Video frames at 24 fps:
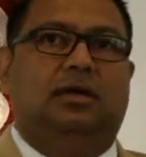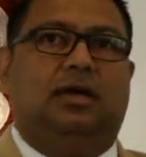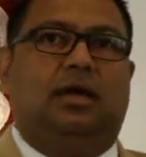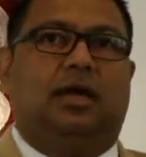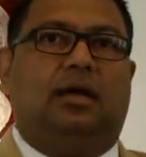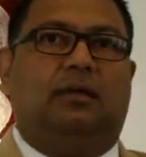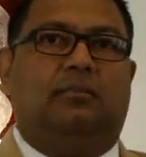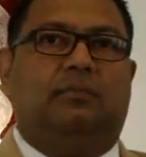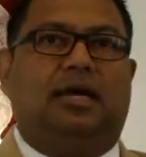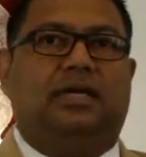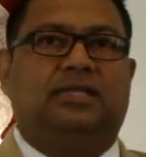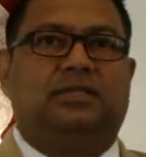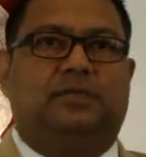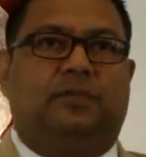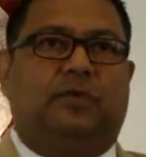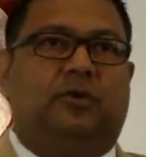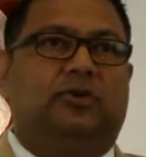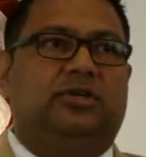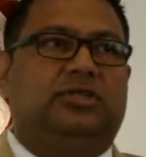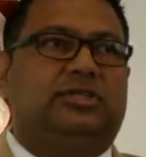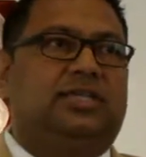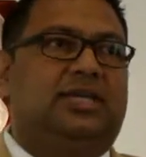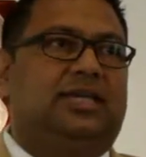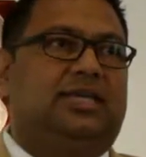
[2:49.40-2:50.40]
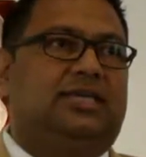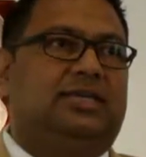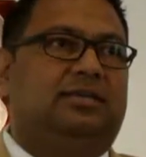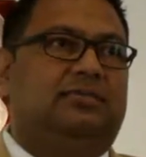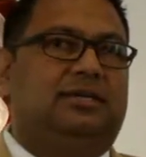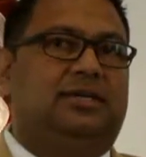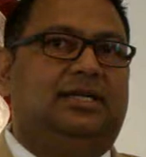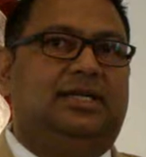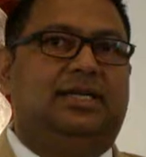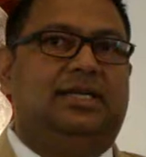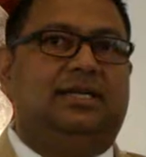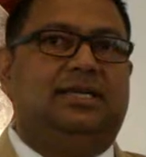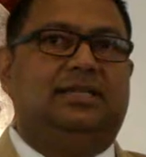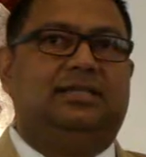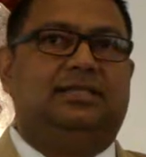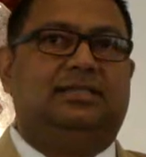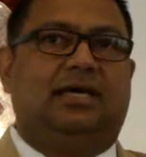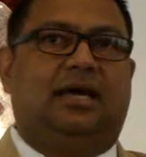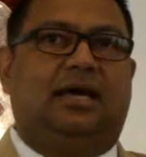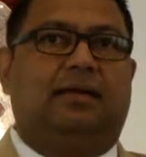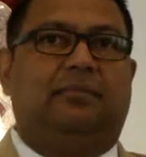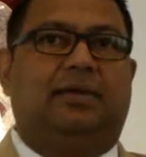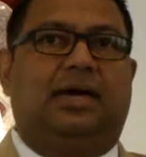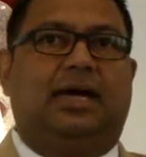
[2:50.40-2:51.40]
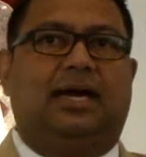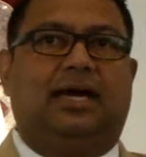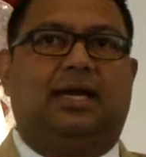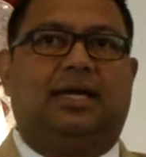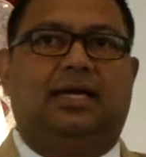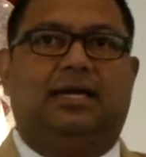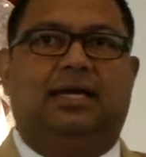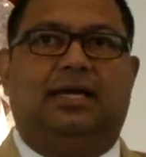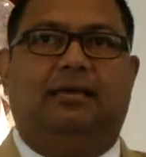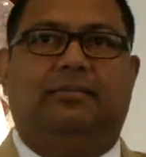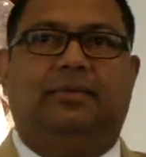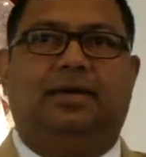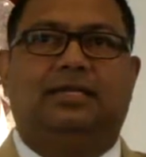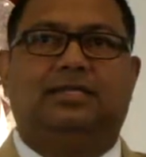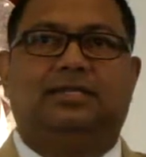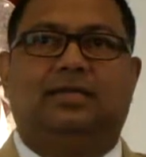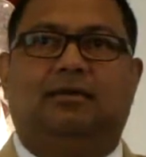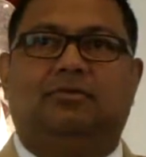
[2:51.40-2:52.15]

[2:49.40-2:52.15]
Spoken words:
and my sports activities and my academics.